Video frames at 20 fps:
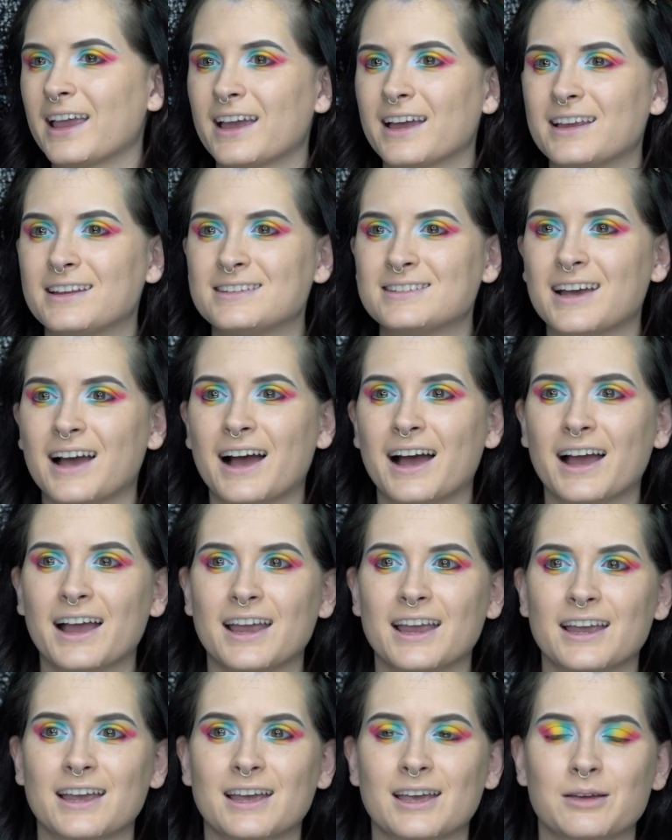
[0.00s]
and
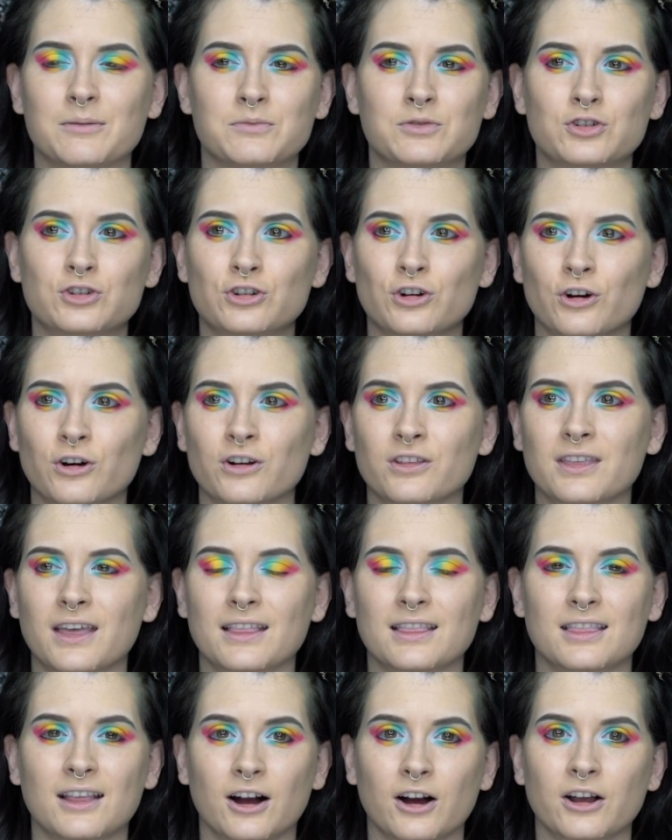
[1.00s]
I am sure
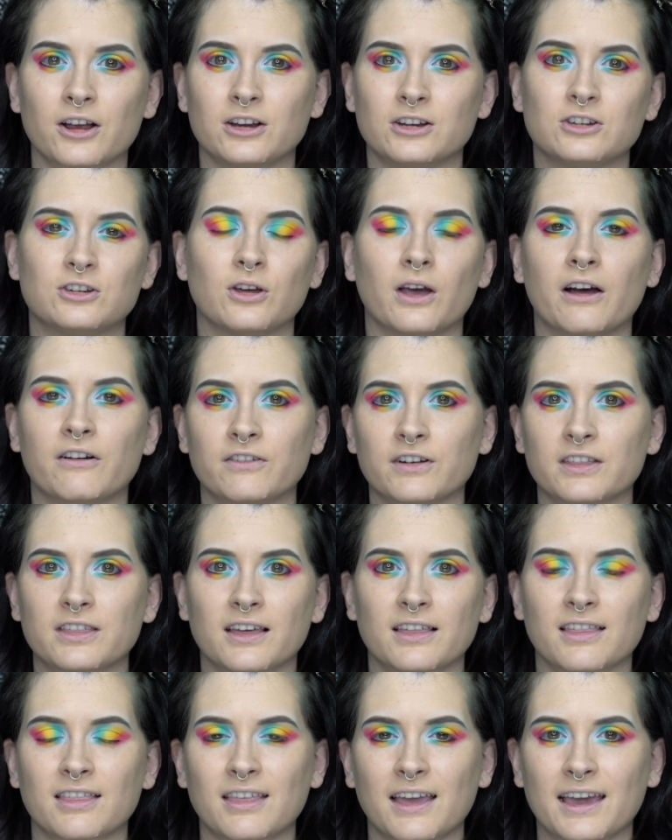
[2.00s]
that they're going to do
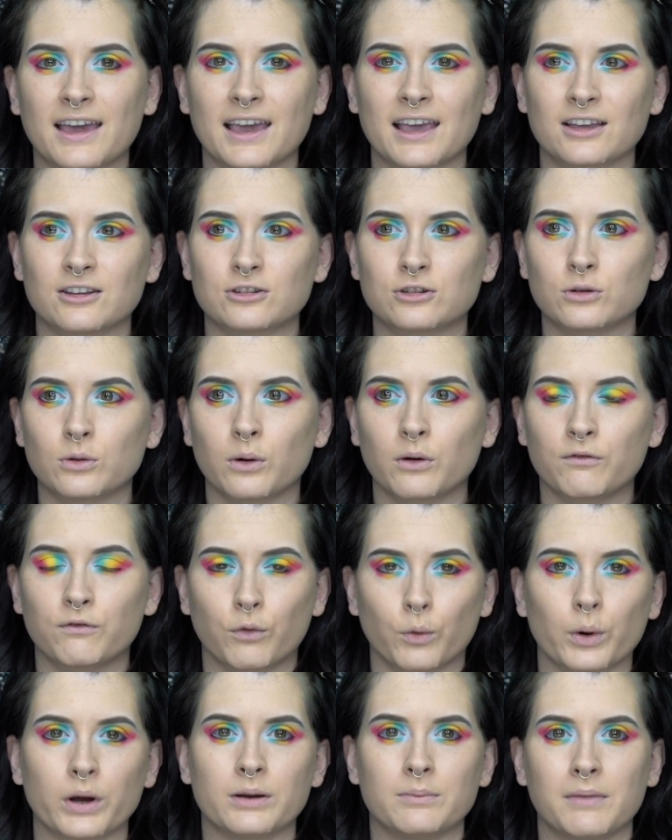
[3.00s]
everything that they can to
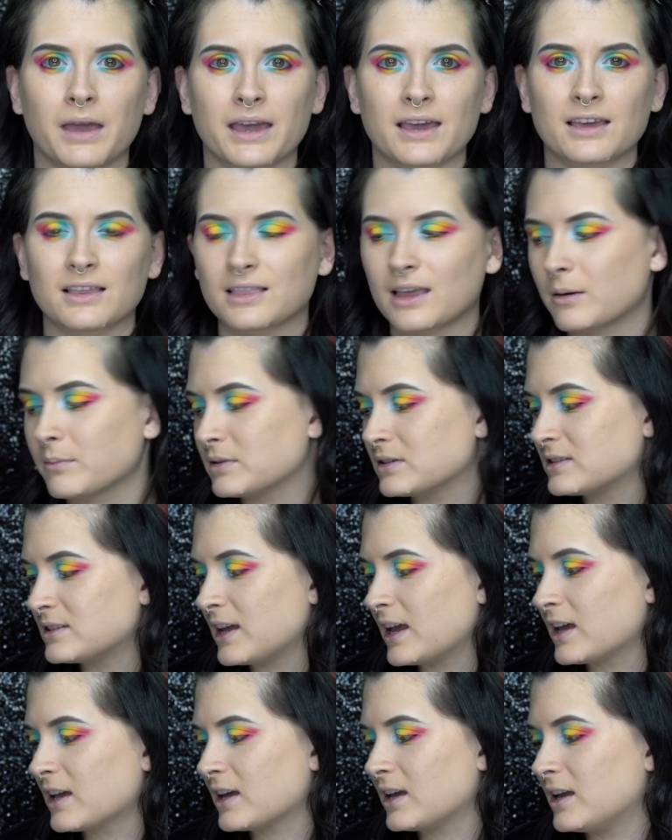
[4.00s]
avoid making that
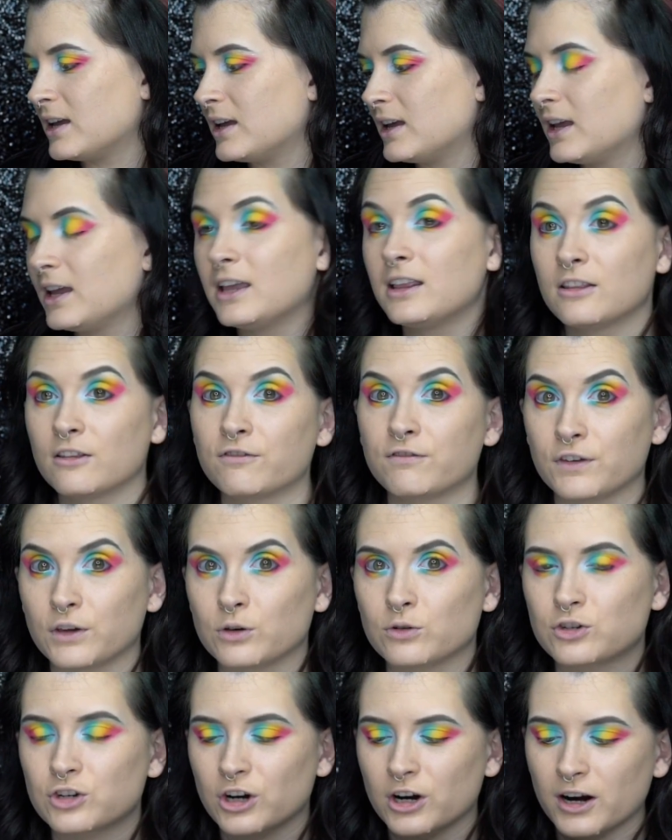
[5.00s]
mistake in the
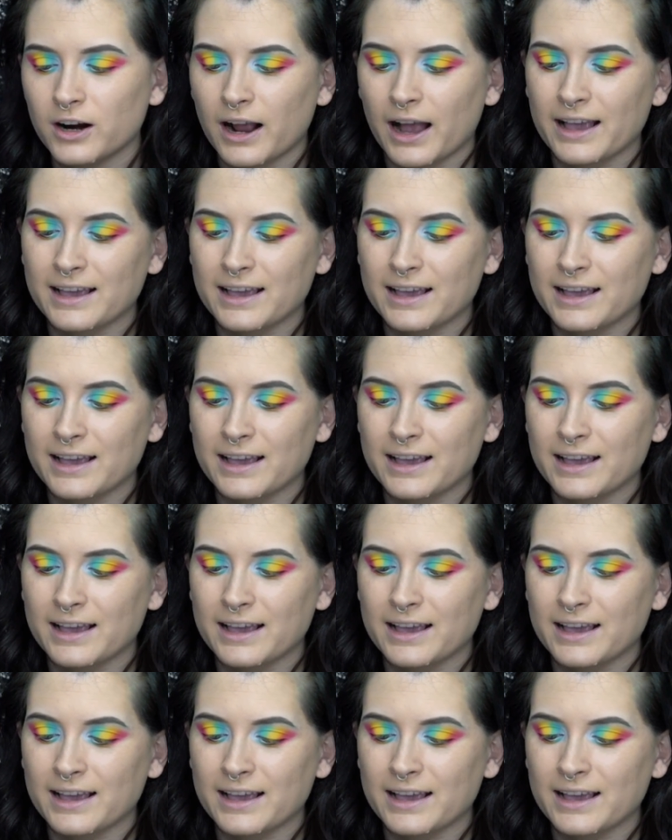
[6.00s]
future.